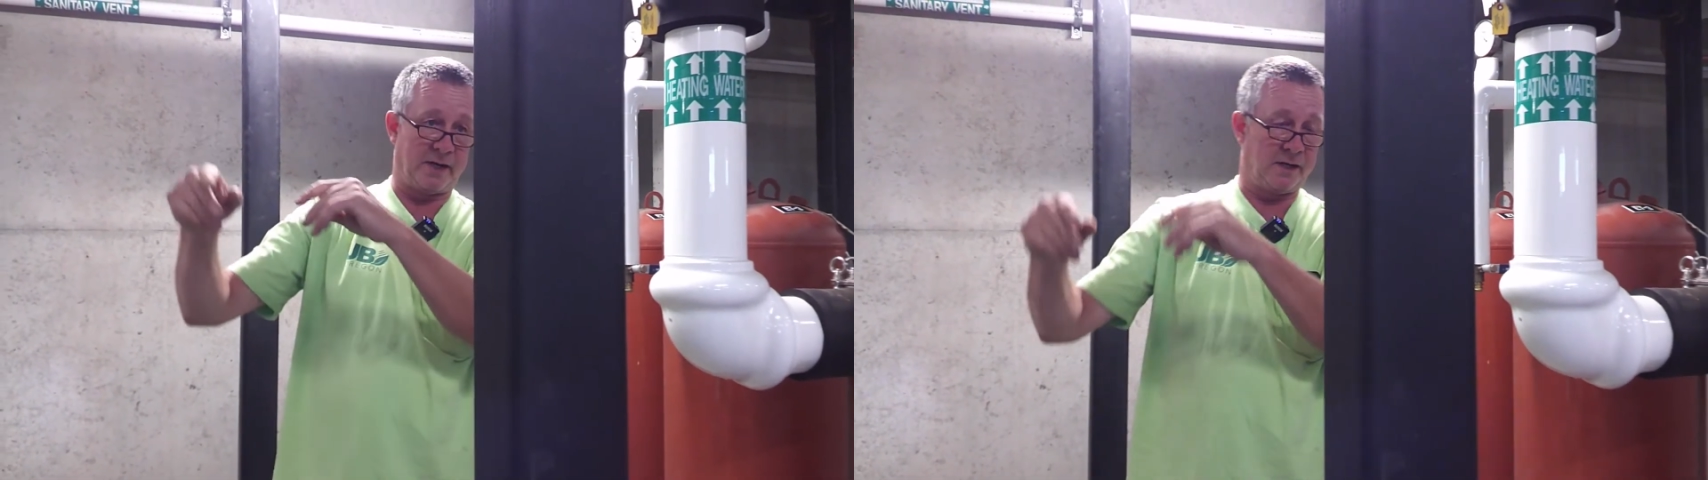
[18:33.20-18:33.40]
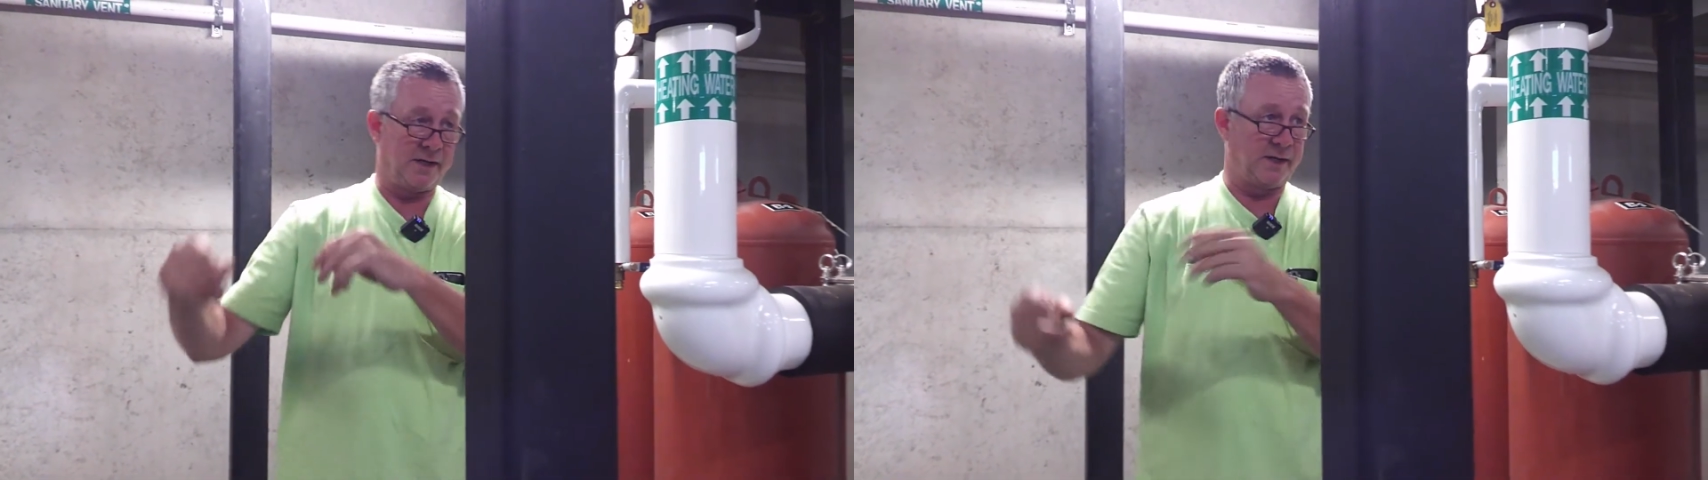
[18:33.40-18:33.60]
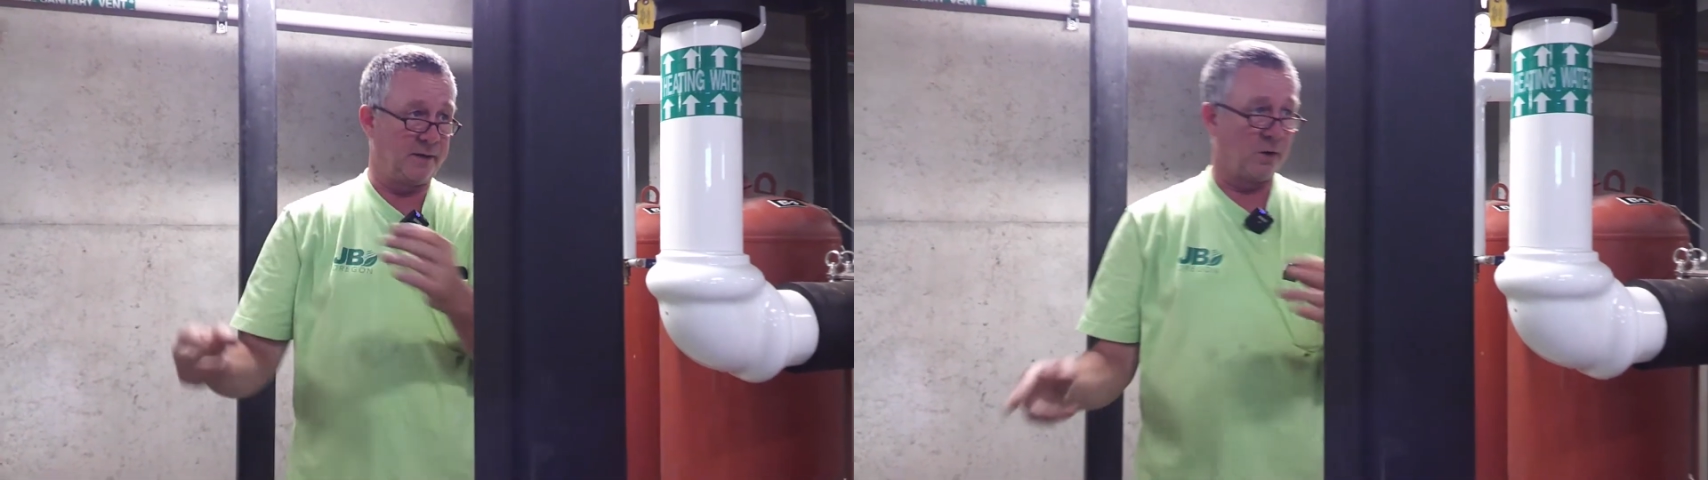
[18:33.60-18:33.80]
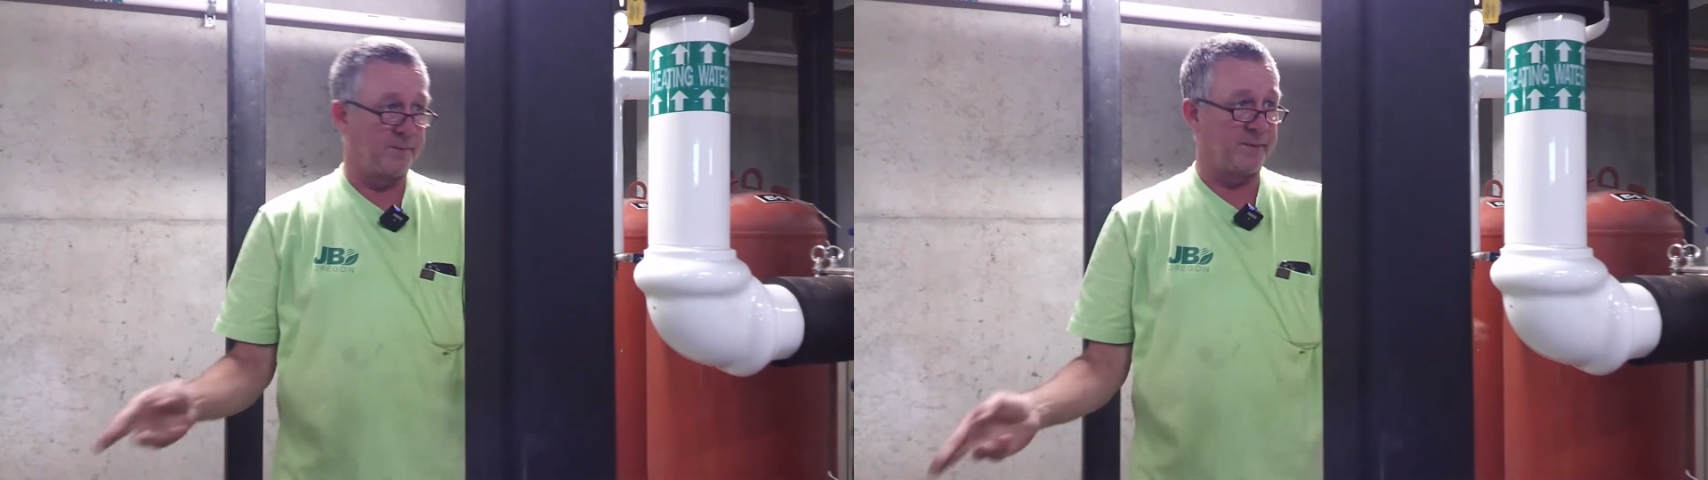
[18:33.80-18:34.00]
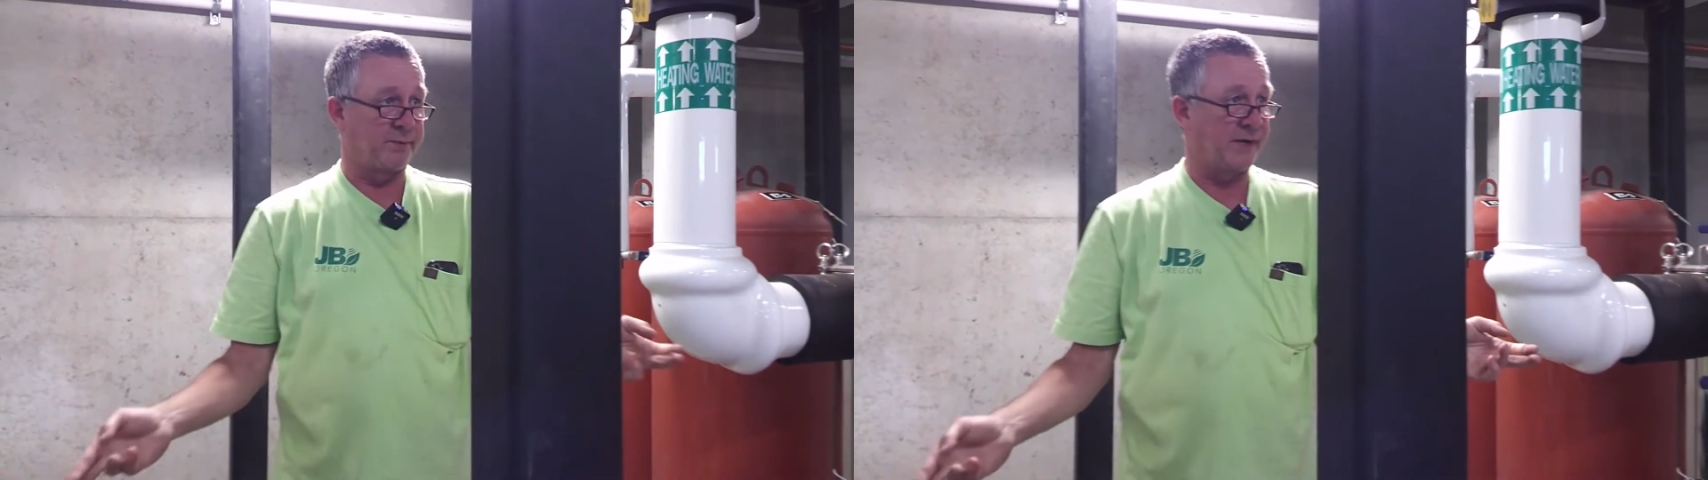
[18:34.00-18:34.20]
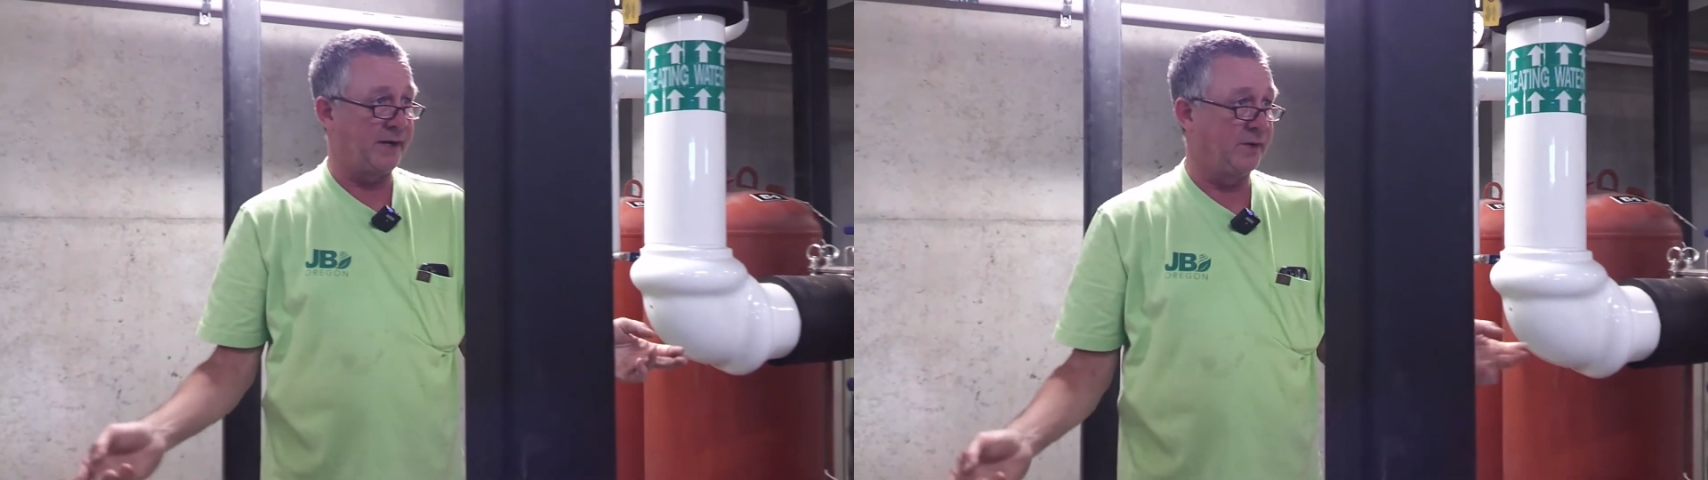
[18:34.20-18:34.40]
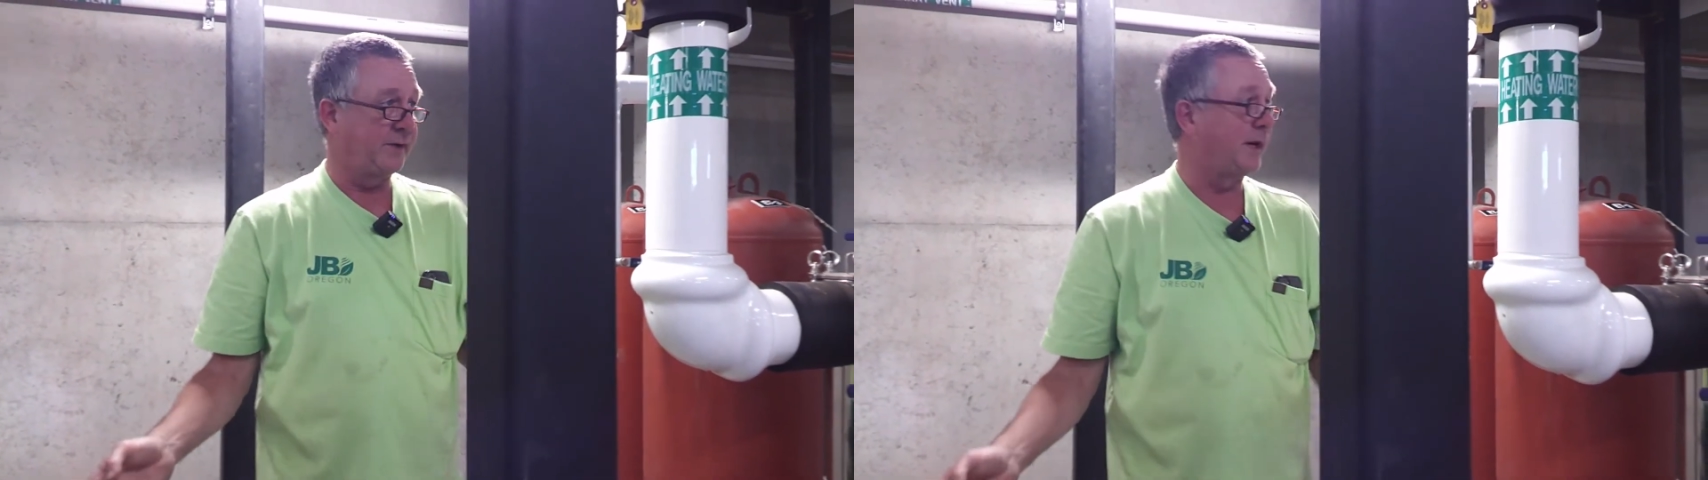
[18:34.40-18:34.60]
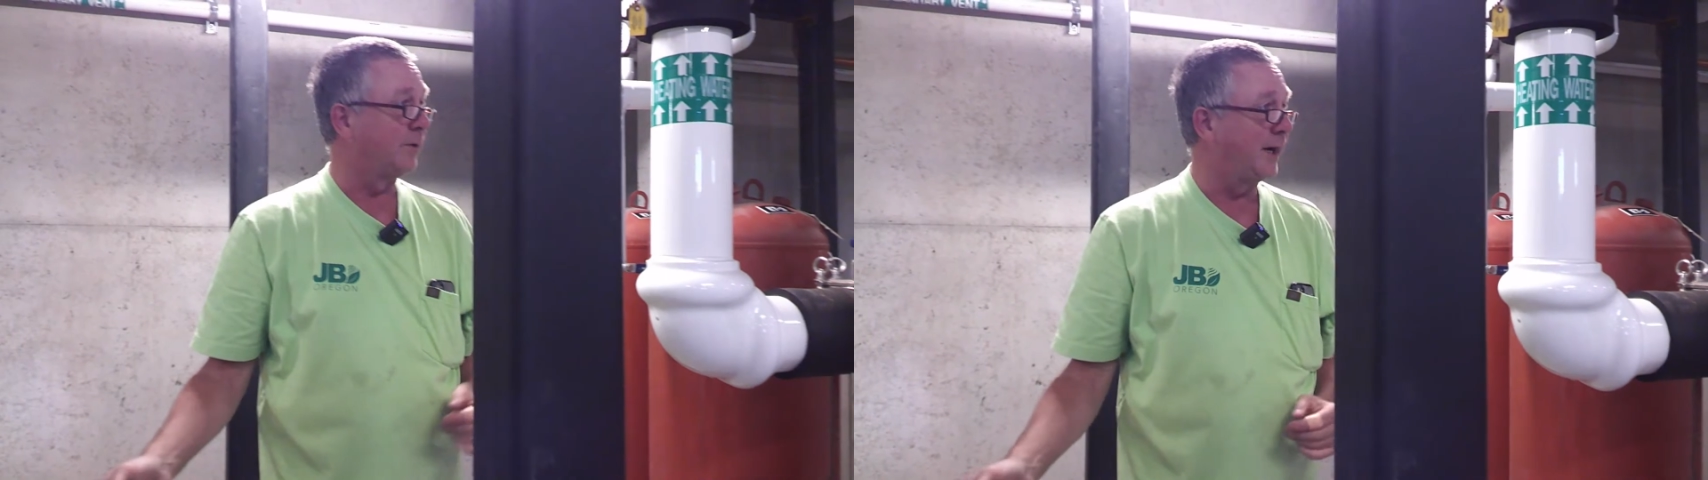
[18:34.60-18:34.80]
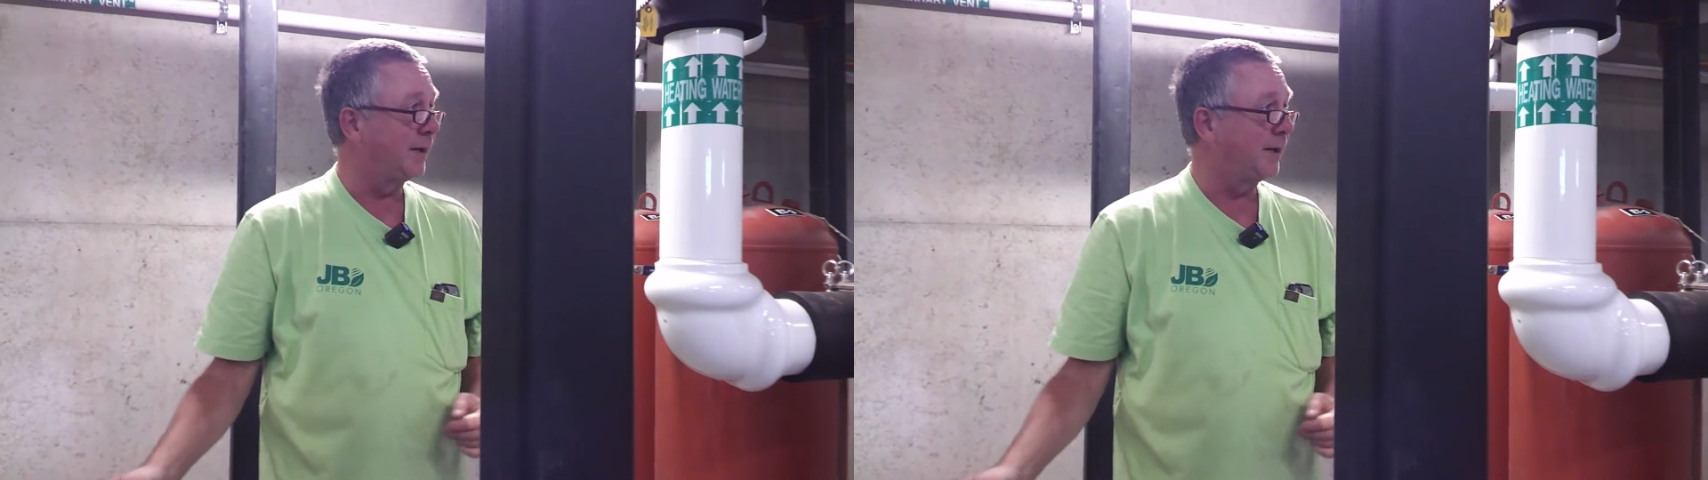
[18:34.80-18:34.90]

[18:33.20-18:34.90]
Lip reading: it on, and hope and pray you did it right